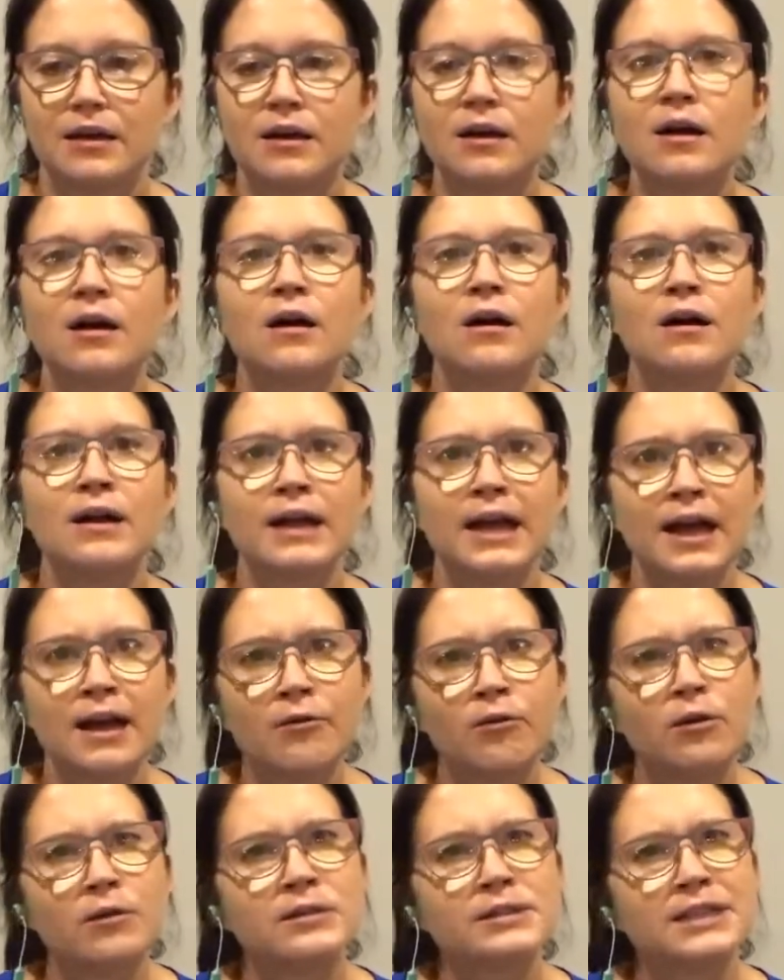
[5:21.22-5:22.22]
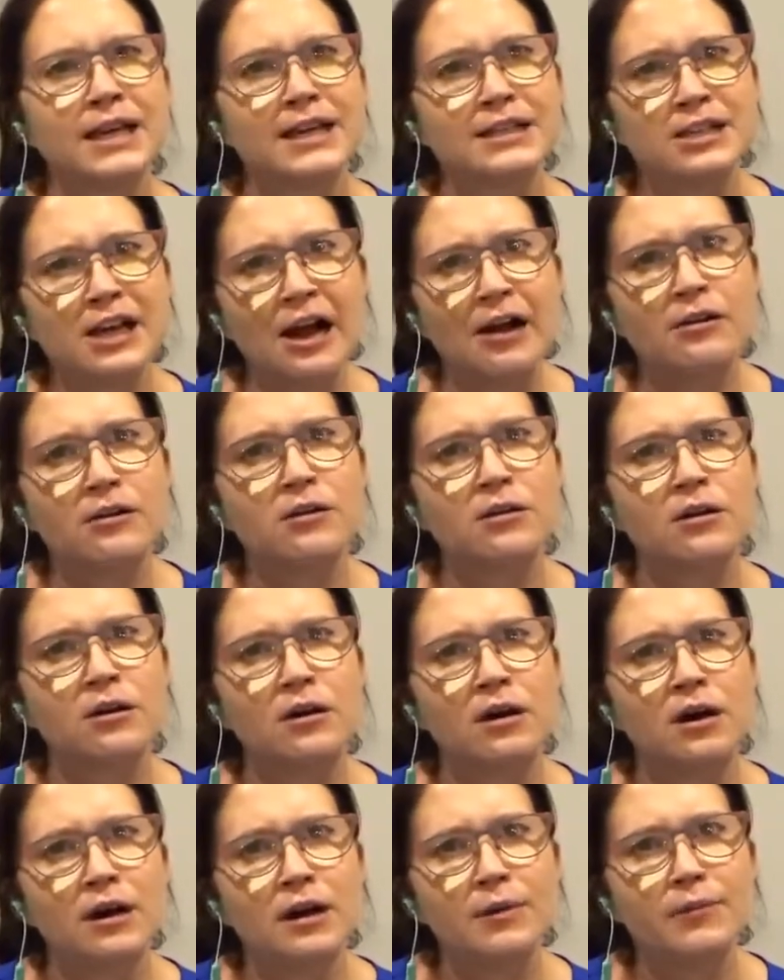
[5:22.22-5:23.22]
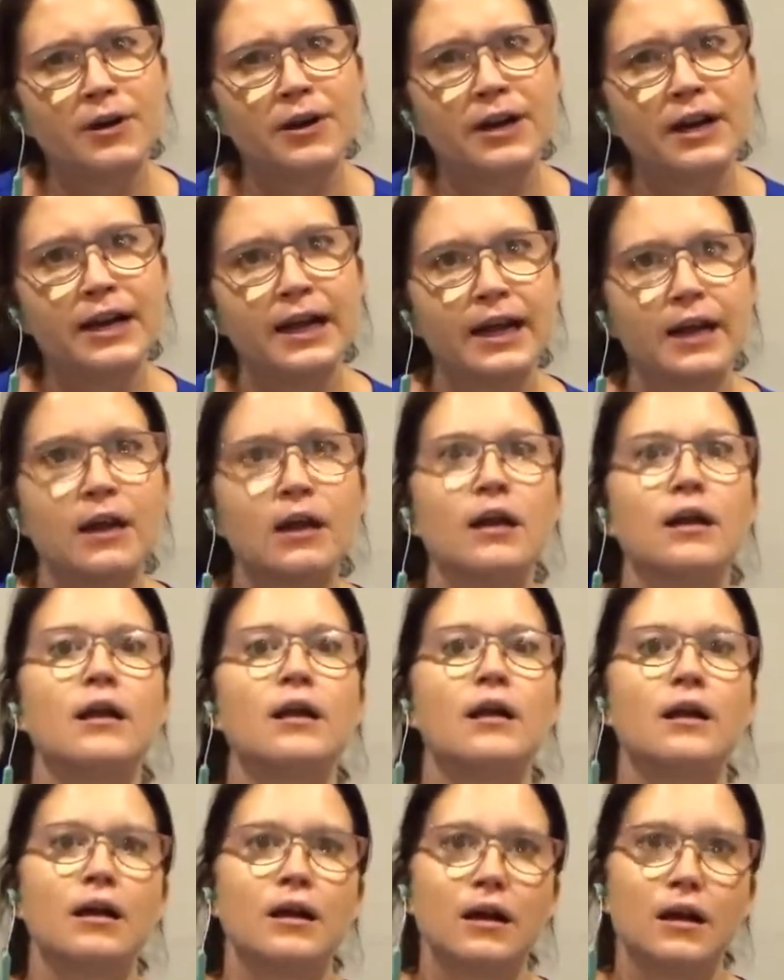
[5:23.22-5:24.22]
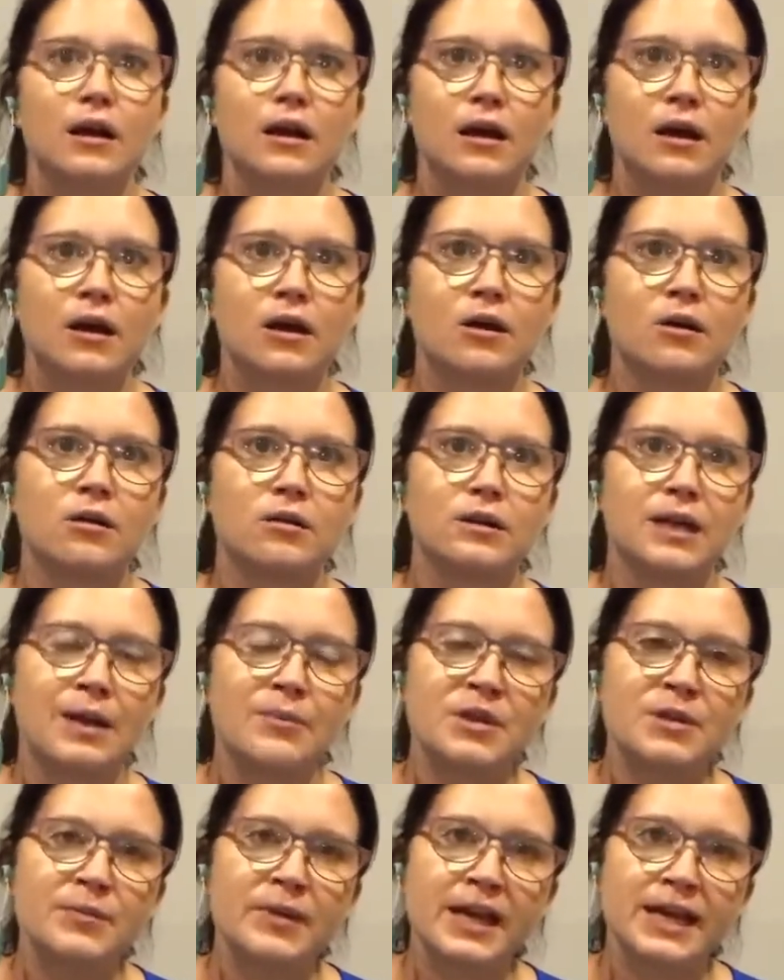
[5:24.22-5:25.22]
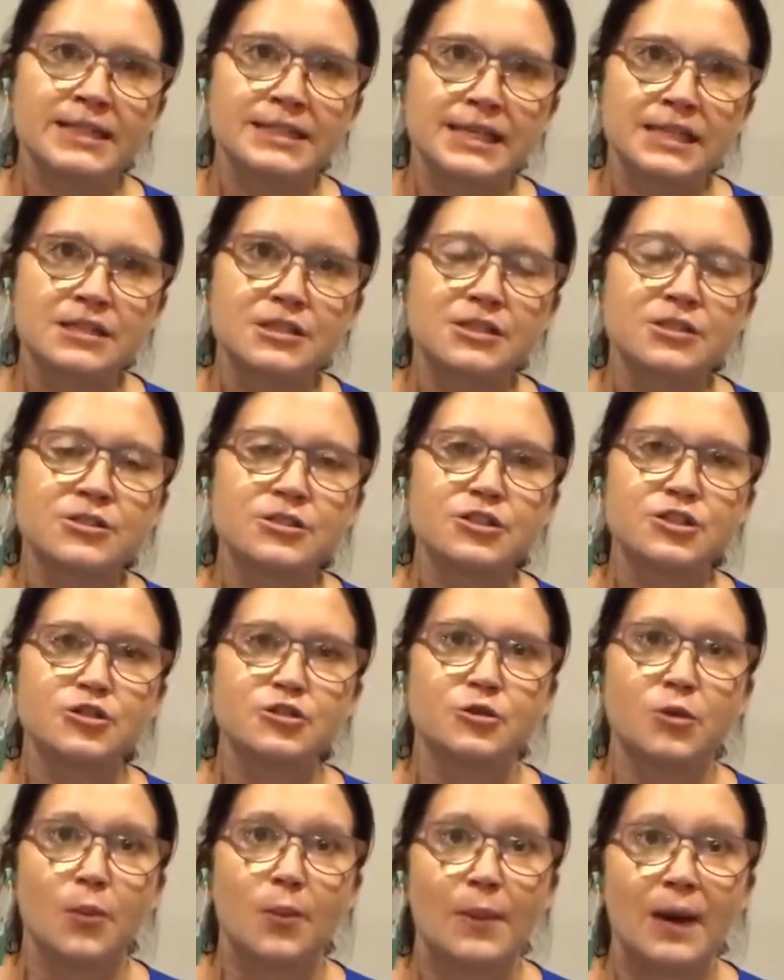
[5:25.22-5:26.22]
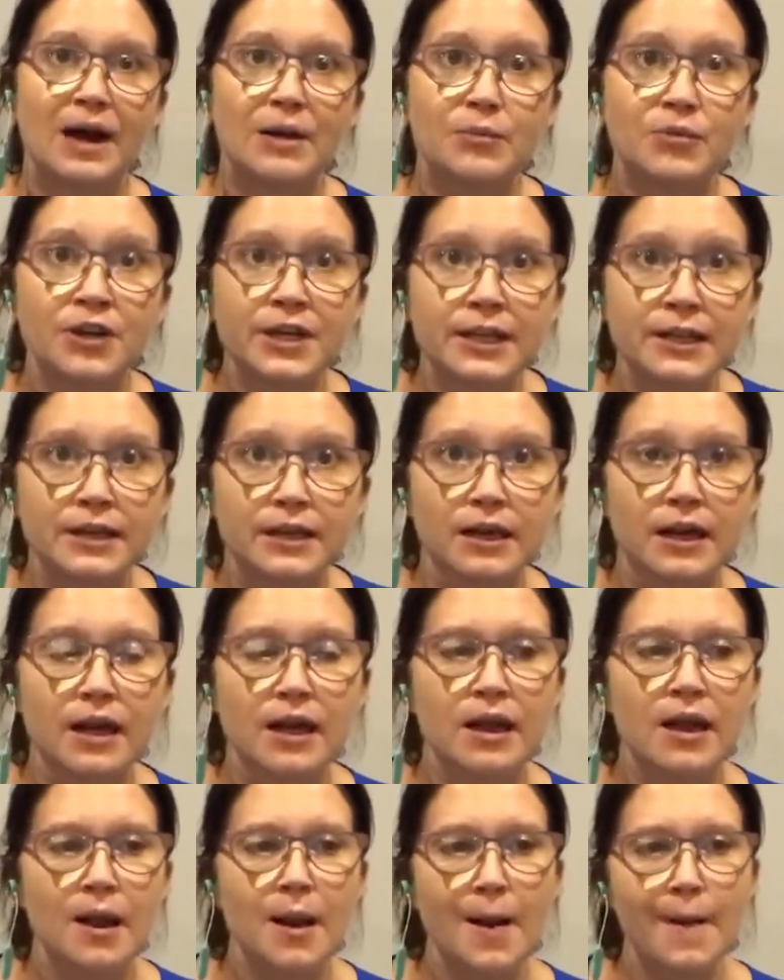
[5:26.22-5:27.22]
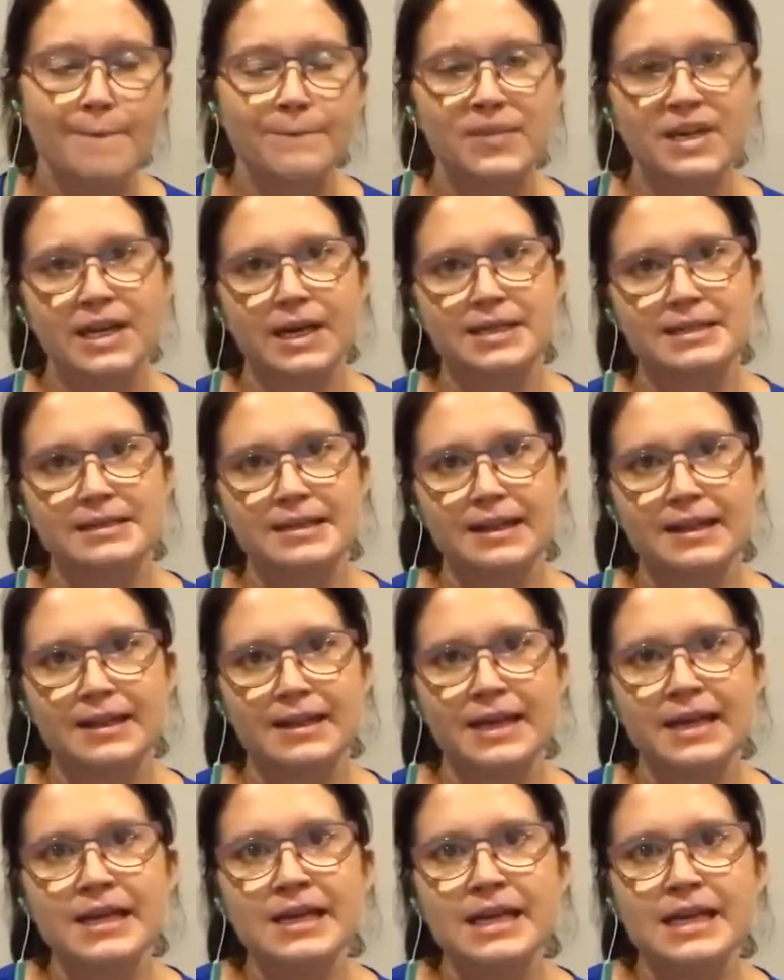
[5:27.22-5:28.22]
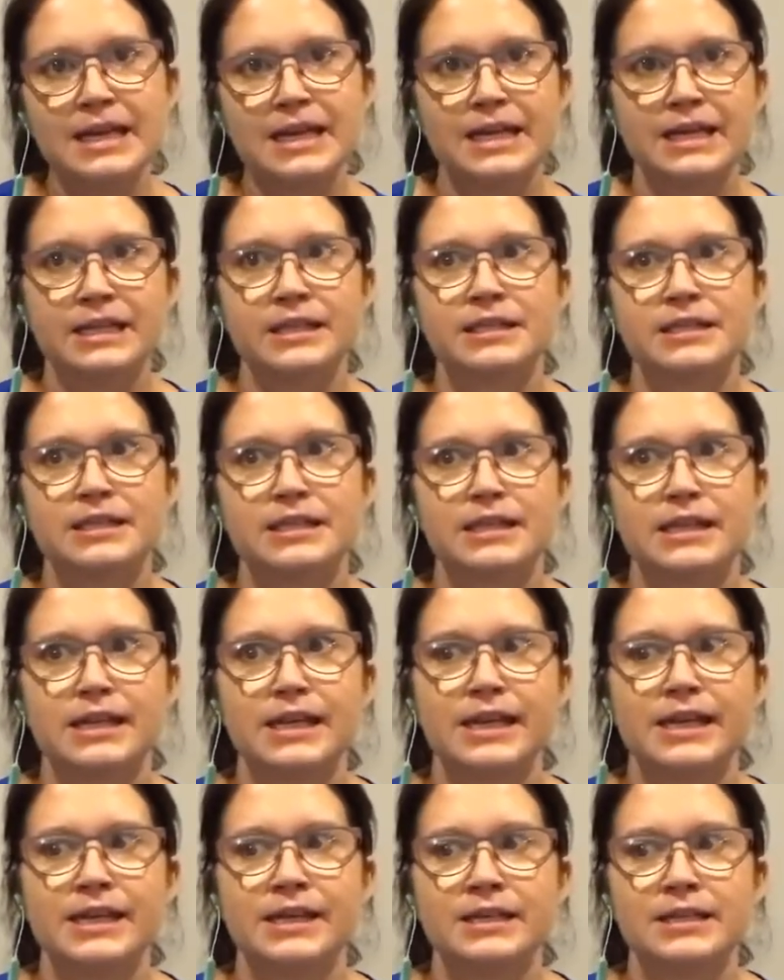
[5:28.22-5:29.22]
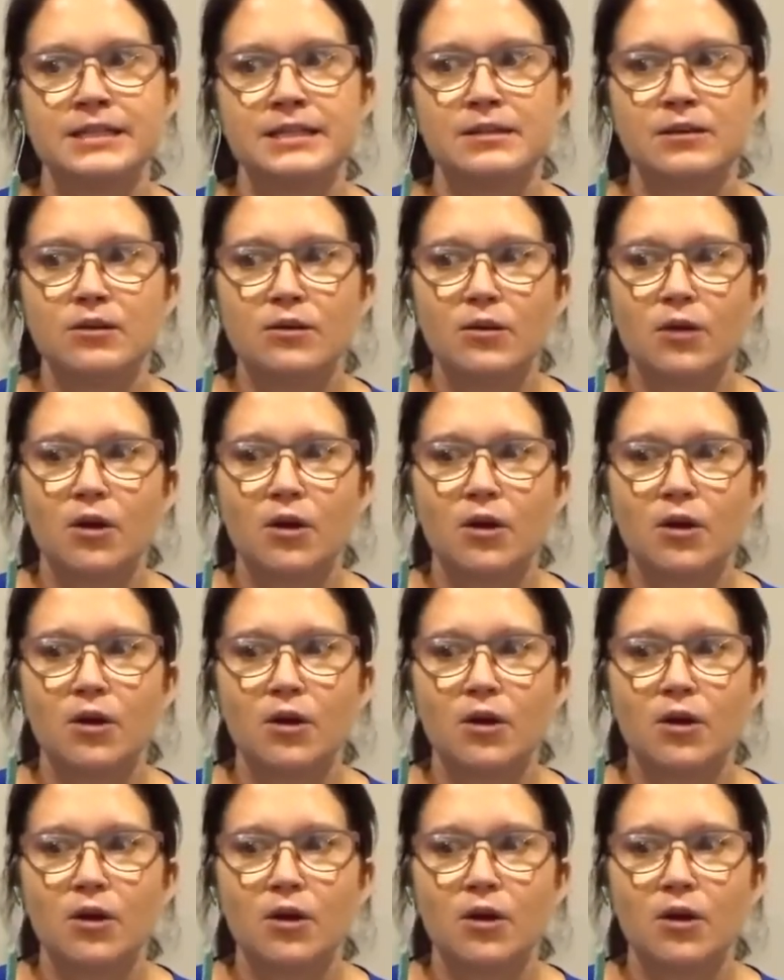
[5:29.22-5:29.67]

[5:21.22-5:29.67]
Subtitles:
oh yeah, what was that Jacqueline brought on about again? Oh, let me pay attention to my breathing. Because the thing is